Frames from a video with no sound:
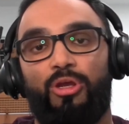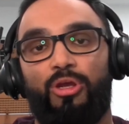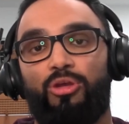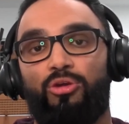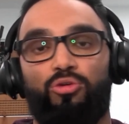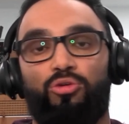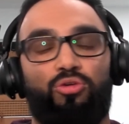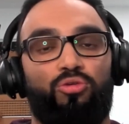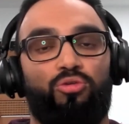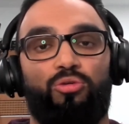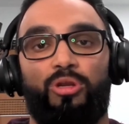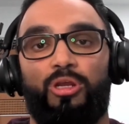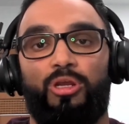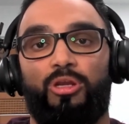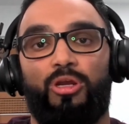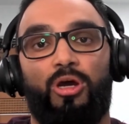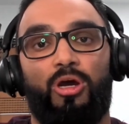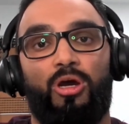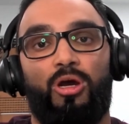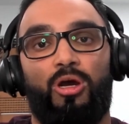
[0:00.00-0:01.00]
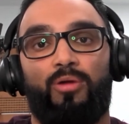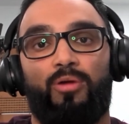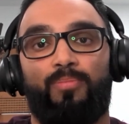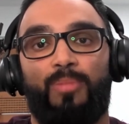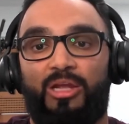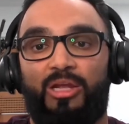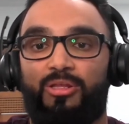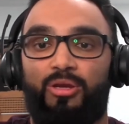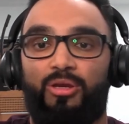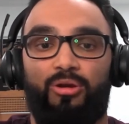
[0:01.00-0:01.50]
you grew it in a
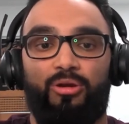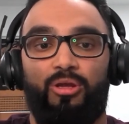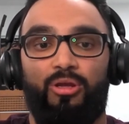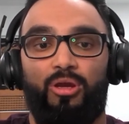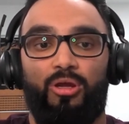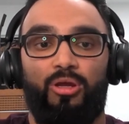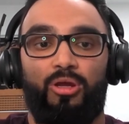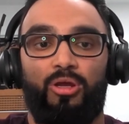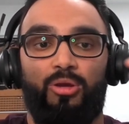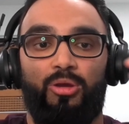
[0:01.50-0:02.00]
bacteria.